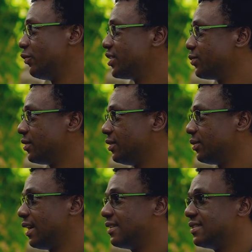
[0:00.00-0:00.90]
which would
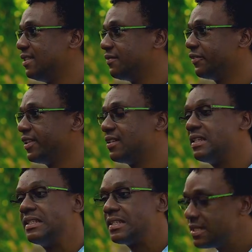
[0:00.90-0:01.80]
look at delivering
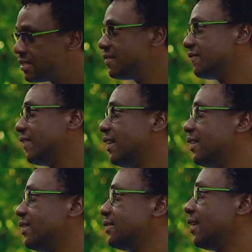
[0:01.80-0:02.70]

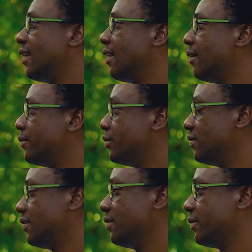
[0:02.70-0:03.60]
certified youth
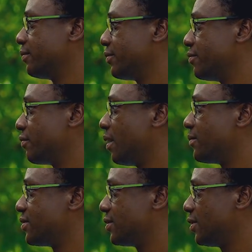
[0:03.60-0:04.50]
development
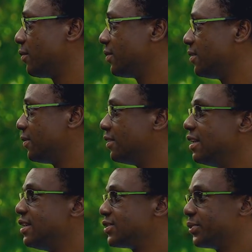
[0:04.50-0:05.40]
programs to young people.
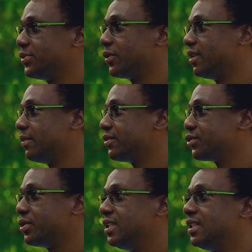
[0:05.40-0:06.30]
So we're talking about
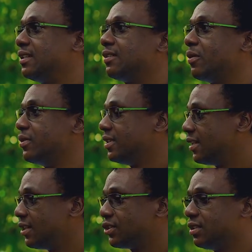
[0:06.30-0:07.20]
training in
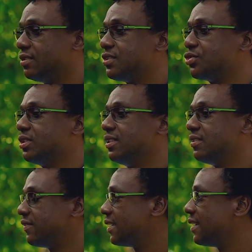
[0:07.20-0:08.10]
communications, training
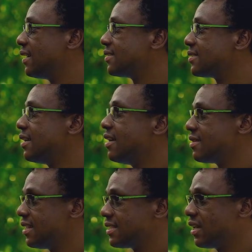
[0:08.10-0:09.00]
in finance,
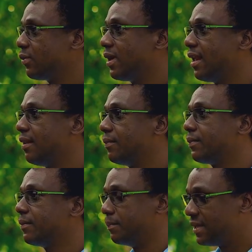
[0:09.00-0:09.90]
things that will help
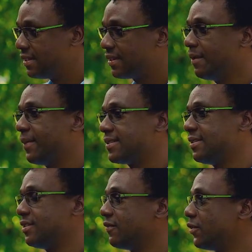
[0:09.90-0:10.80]
build the
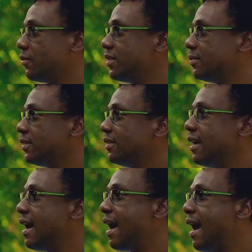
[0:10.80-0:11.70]
capacity of young people
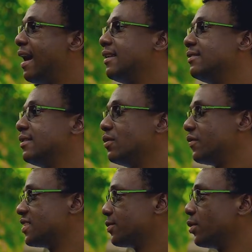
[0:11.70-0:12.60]
and
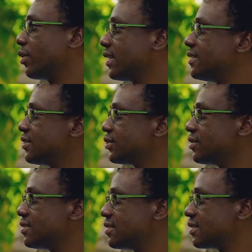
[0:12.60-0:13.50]
youth and support
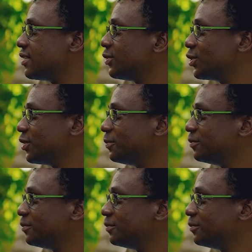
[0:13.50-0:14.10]
organizations in St. Lucia.